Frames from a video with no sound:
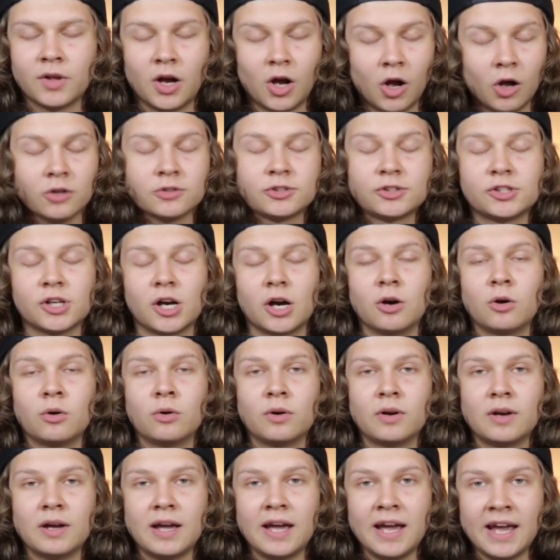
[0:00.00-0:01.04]
Also,
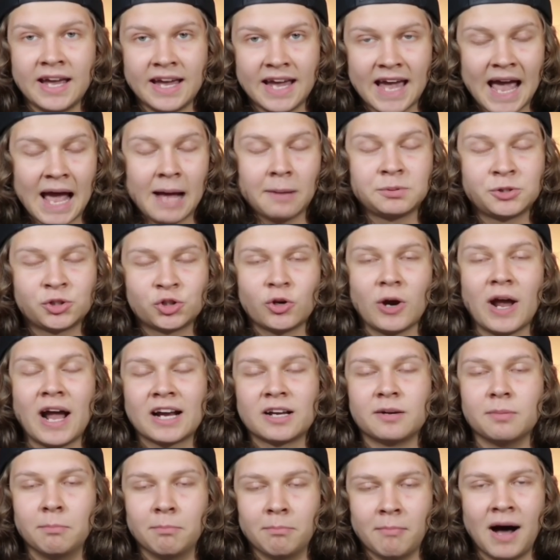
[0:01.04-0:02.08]
a
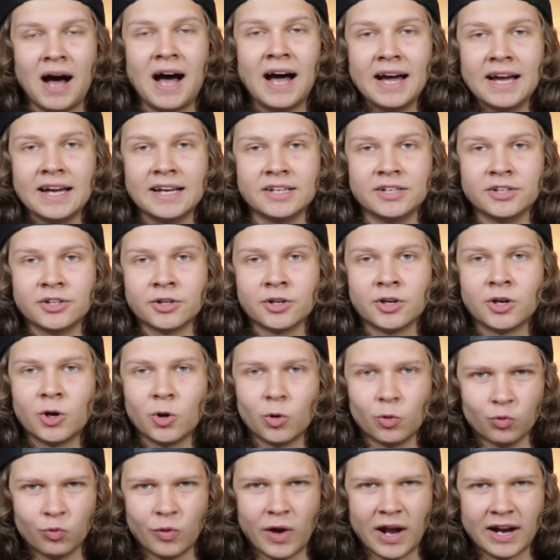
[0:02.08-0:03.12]
Abstract Mind
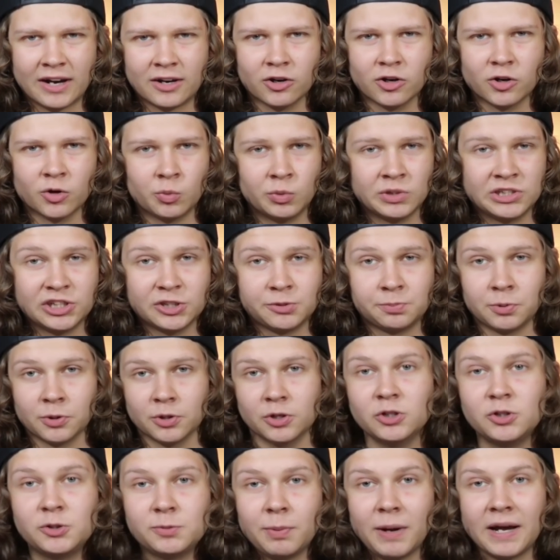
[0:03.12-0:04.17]
record, which is
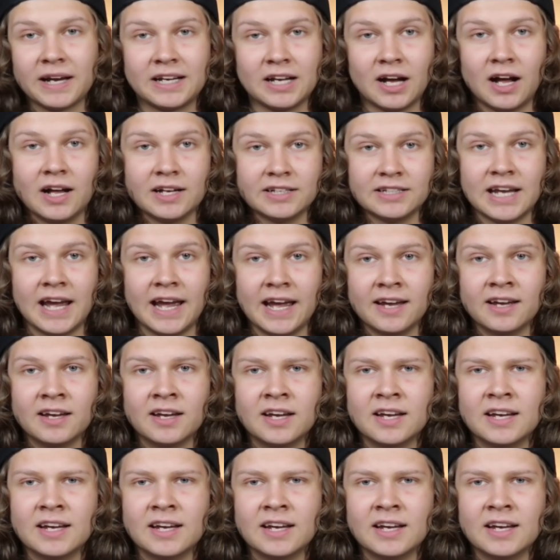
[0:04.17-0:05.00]
produced by Kanye,